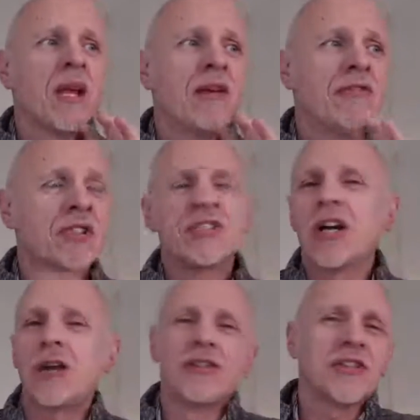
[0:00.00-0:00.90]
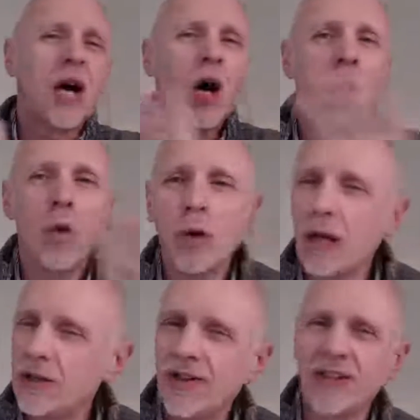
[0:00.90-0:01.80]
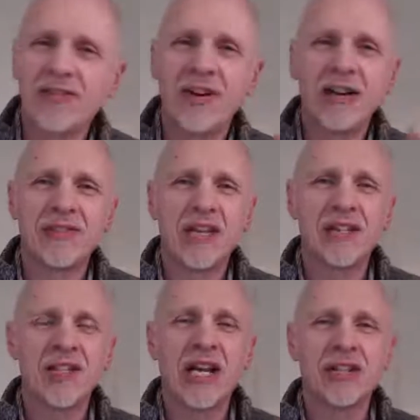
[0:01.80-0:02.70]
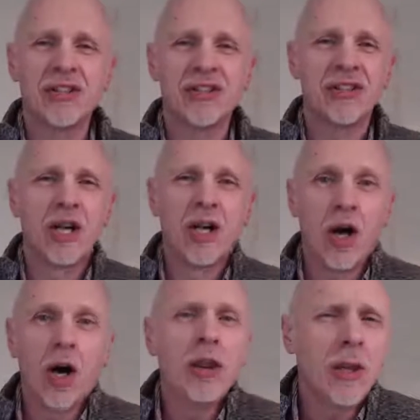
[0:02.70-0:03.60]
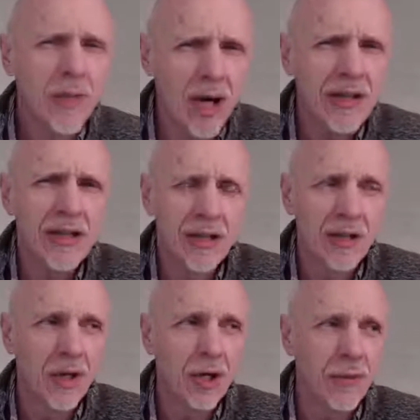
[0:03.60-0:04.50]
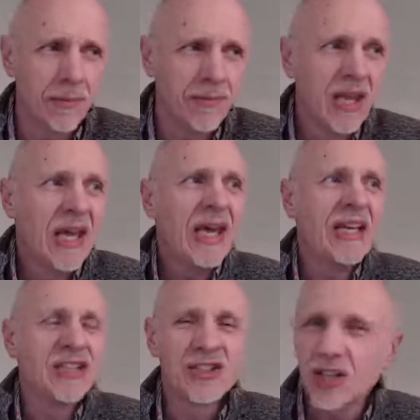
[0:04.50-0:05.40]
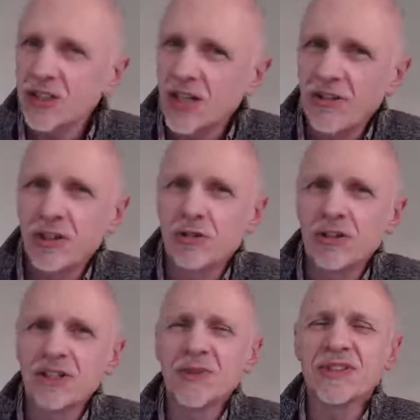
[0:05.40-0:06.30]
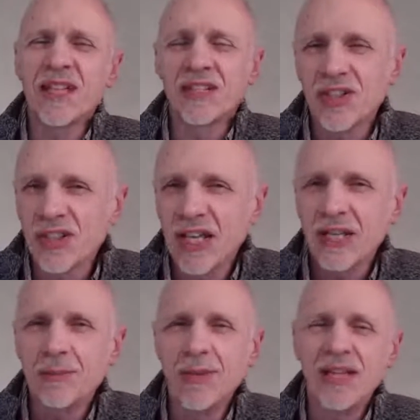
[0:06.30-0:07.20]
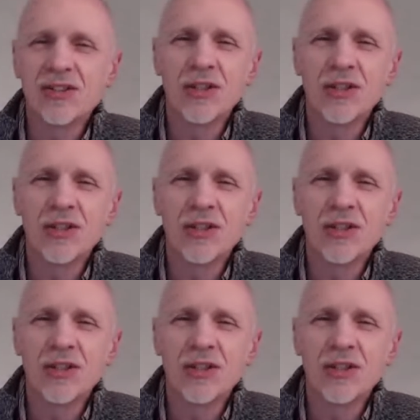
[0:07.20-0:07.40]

For a start, there's a whole load of other 5-day challenges on the market at the moment. It's just after Christmas. They're just getting into